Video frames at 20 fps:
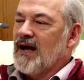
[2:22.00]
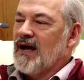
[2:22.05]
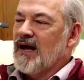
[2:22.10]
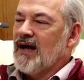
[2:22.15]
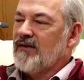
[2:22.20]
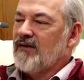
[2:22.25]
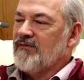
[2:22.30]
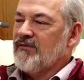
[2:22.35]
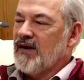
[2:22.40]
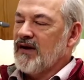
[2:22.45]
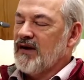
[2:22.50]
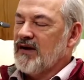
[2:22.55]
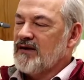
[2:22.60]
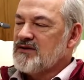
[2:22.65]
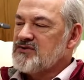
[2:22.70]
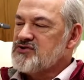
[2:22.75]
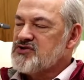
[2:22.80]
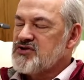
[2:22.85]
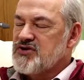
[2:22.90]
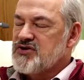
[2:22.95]
have
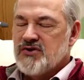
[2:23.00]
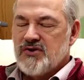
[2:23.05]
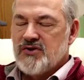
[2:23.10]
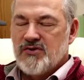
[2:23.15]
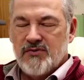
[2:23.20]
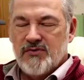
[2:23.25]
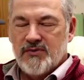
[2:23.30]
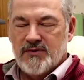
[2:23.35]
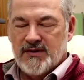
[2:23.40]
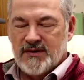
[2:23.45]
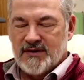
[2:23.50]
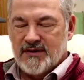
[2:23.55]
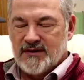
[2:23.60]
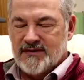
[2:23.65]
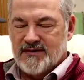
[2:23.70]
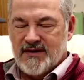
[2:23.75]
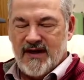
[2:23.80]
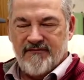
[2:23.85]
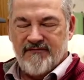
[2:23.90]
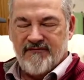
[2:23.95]
a
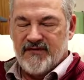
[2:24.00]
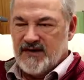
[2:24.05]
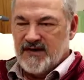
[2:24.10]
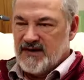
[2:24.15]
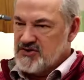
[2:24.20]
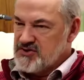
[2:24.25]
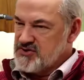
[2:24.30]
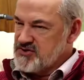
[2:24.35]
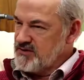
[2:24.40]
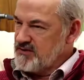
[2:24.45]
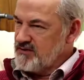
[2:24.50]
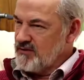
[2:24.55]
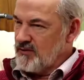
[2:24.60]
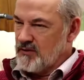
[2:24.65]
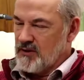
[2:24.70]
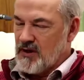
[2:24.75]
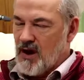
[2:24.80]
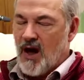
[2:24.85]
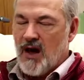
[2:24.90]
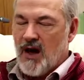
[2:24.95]
skewed definition
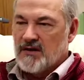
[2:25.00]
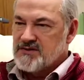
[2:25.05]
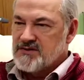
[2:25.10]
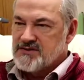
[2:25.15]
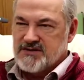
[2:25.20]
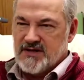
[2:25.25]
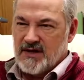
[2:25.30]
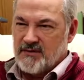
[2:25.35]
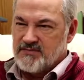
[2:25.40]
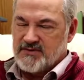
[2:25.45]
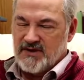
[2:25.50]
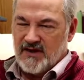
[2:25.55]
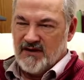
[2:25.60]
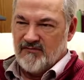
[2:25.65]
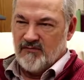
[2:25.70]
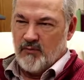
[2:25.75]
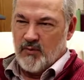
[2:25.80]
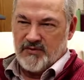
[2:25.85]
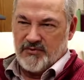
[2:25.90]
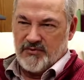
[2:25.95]
or concept
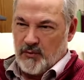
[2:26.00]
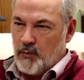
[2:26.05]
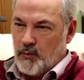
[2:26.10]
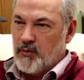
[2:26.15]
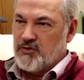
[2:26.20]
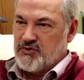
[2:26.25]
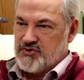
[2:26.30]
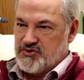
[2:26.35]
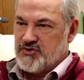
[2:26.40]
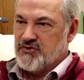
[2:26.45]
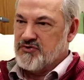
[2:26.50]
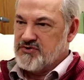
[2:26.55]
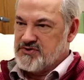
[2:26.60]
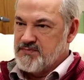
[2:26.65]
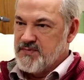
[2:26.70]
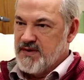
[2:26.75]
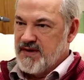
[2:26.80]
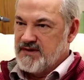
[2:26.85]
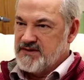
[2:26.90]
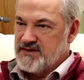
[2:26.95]
of what the word
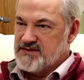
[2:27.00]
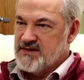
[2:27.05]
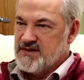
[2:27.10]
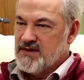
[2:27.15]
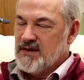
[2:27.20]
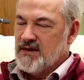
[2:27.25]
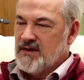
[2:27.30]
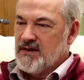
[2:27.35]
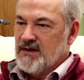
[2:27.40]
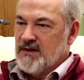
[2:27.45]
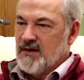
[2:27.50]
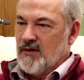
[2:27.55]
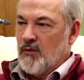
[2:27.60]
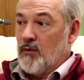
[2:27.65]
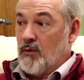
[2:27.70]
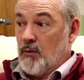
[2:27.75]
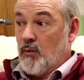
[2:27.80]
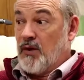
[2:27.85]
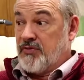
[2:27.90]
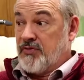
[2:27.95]
church means
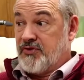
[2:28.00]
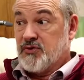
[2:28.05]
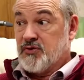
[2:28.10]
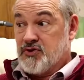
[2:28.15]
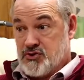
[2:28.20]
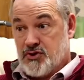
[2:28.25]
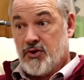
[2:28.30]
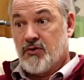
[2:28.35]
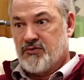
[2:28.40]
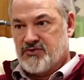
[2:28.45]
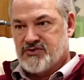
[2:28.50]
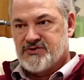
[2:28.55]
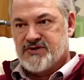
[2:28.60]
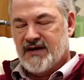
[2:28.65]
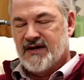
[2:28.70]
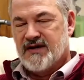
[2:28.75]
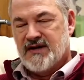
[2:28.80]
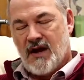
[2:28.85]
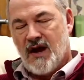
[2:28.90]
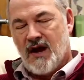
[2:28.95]
or what the church
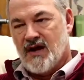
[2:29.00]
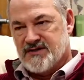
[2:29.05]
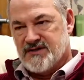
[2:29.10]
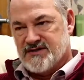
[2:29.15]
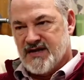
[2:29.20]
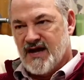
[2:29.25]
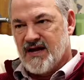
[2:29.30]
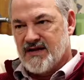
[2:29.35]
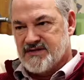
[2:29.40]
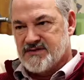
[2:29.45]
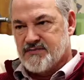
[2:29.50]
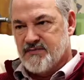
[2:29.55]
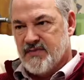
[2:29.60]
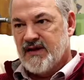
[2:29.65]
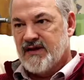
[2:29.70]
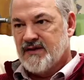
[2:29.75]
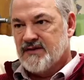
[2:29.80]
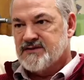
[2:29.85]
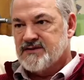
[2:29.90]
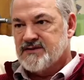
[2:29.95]
in God's eyes
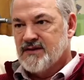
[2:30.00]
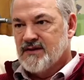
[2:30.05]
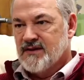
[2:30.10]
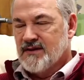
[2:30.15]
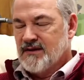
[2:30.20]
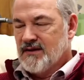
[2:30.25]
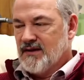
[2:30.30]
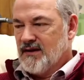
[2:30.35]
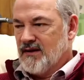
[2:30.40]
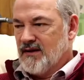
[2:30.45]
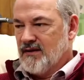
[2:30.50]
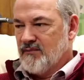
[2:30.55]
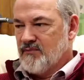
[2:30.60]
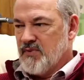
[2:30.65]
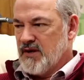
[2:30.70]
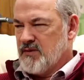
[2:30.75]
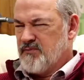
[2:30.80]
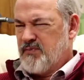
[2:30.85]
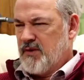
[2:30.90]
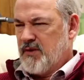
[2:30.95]
means. Mm-hmm. Uh,
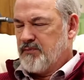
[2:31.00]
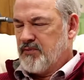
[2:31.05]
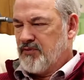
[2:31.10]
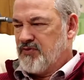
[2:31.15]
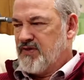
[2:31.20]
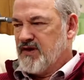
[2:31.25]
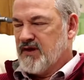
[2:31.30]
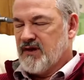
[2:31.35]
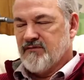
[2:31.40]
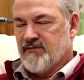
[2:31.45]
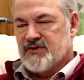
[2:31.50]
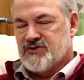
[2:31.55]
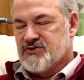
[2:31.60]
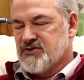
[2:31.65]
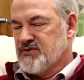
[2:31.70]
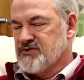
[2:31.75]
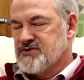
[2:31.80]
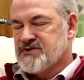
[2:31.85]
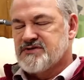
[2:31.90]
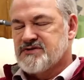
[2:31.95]
many people think of a
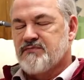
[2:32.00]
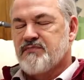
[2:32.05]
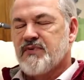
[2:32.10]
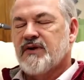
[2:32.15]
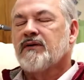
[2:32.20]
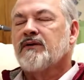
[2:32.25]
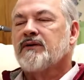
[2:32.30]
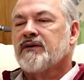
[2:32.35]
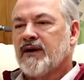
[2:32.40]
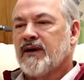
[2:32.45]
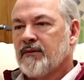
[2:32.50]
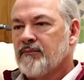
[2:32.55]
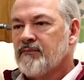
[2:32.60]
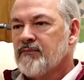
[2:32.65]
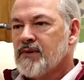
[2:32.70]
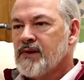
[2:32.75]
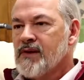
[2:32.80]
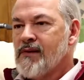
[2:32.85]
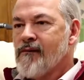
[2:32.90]
church as a building.